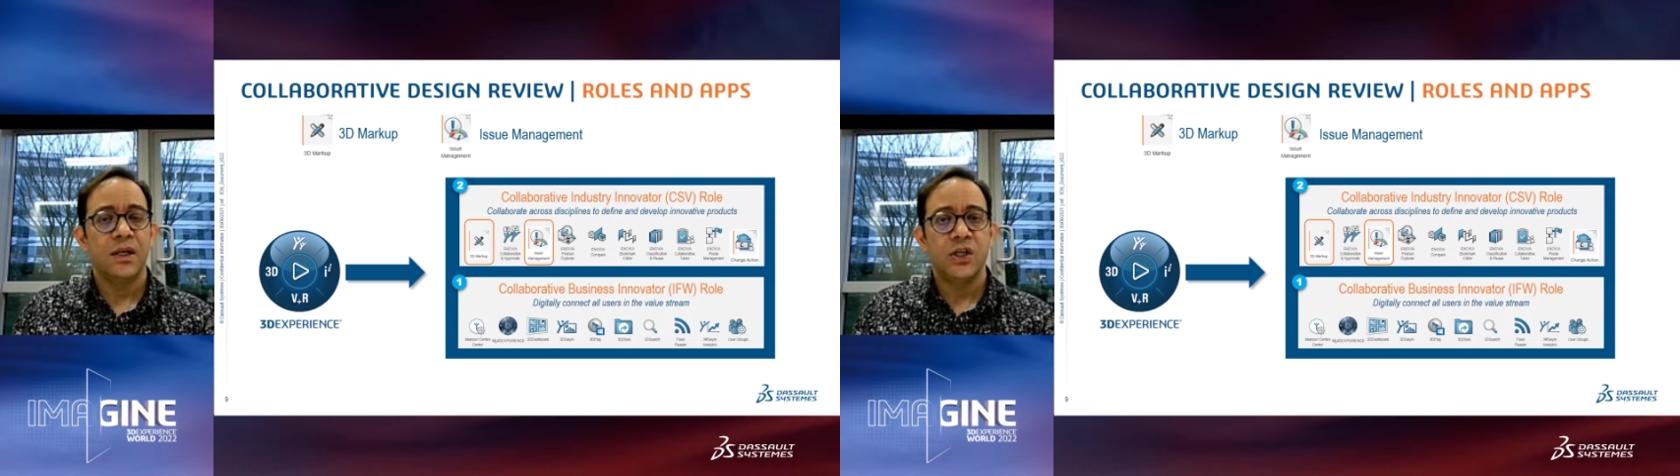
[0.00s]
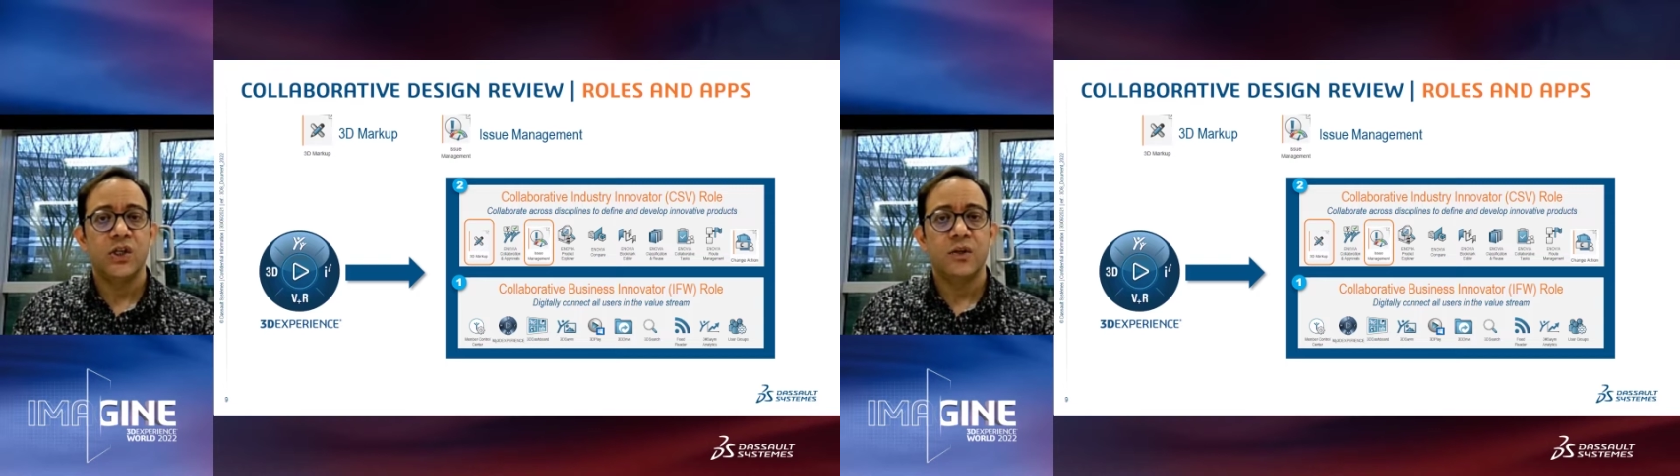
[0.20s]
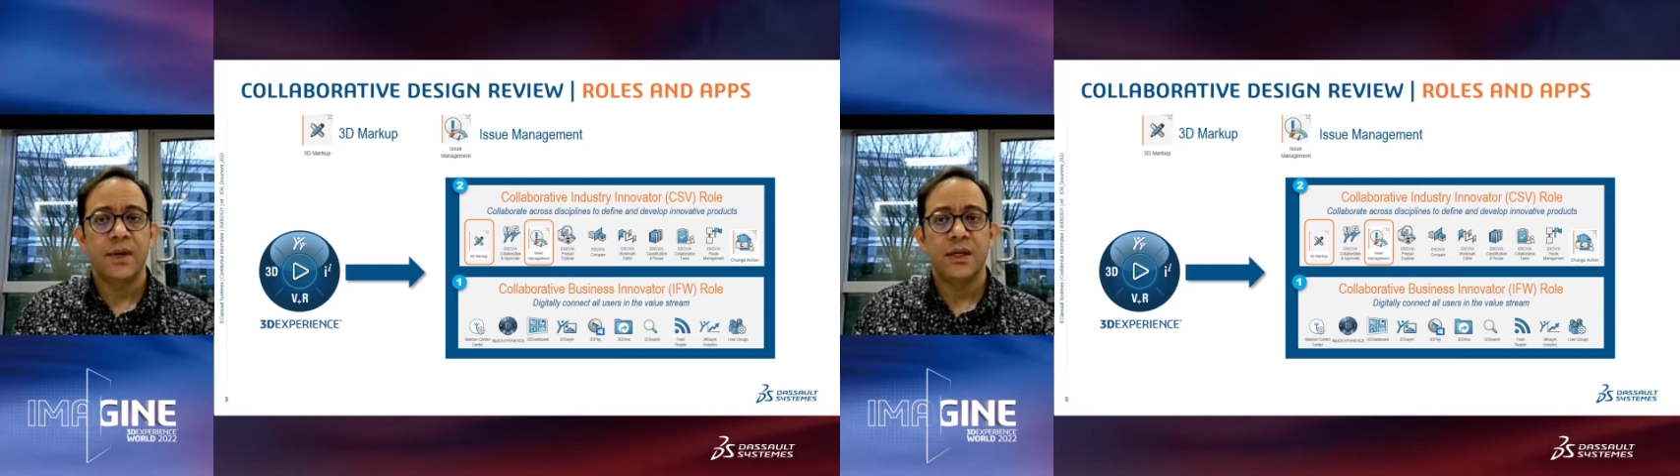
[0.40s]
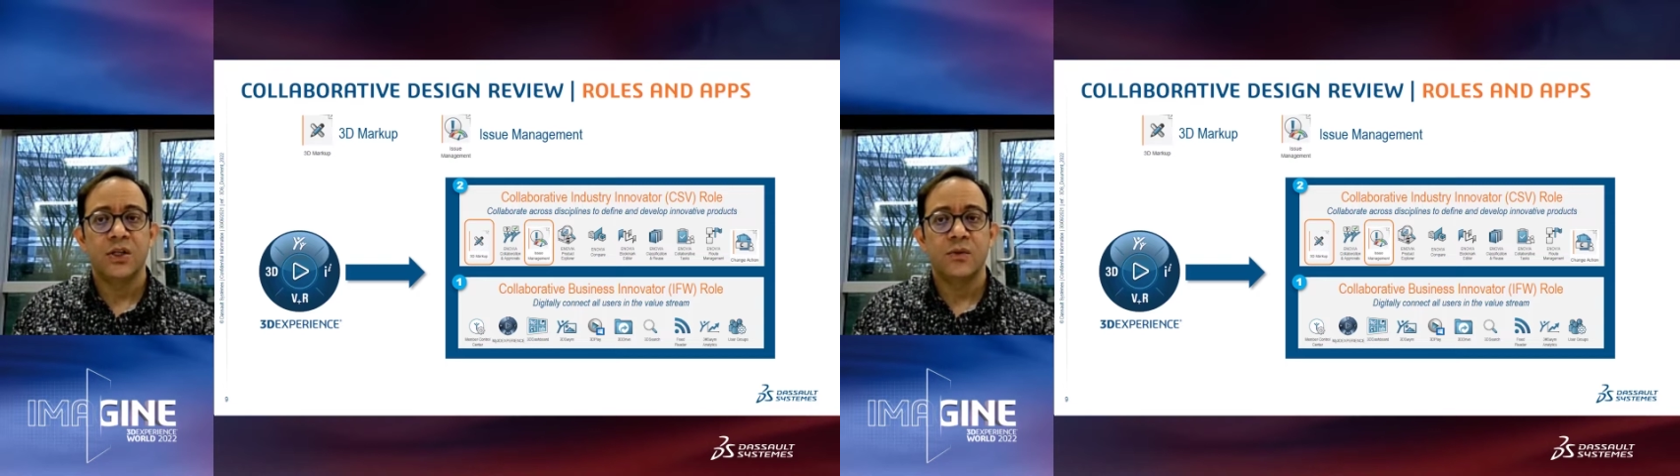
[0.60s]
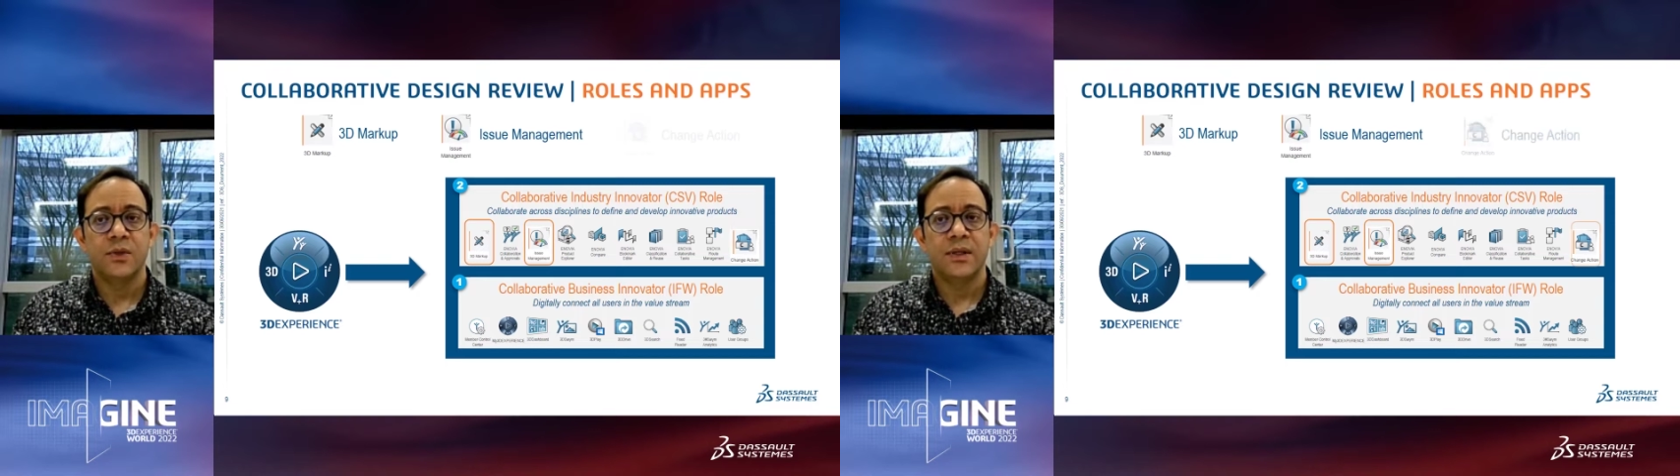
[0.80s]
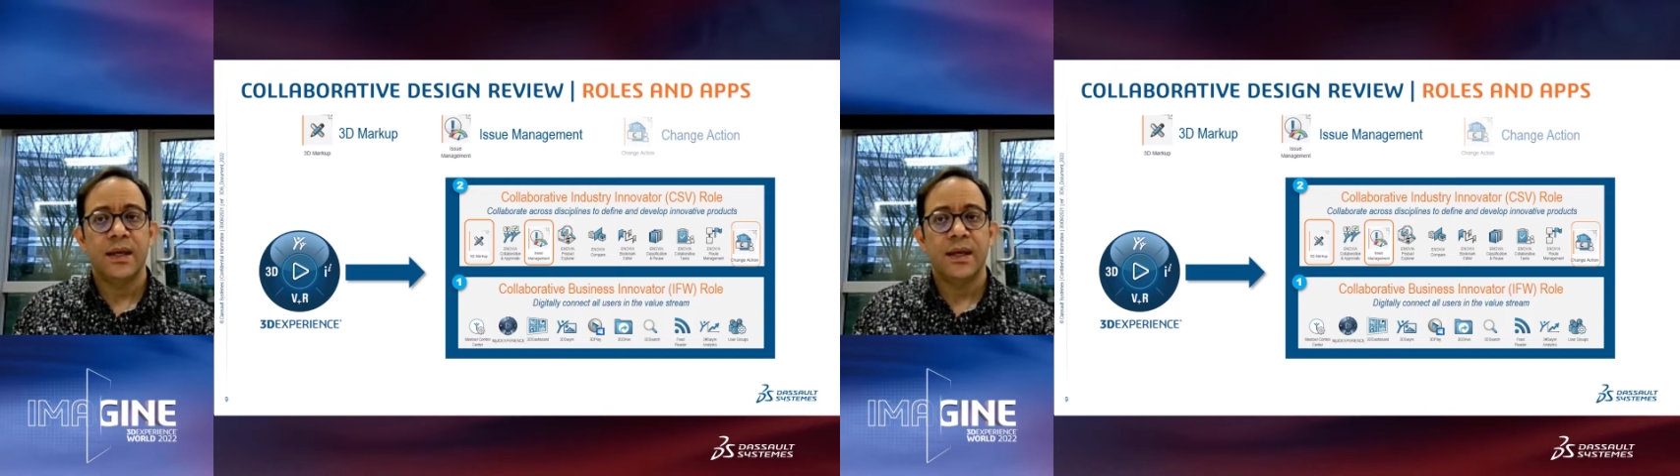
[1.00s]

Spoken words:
issue management,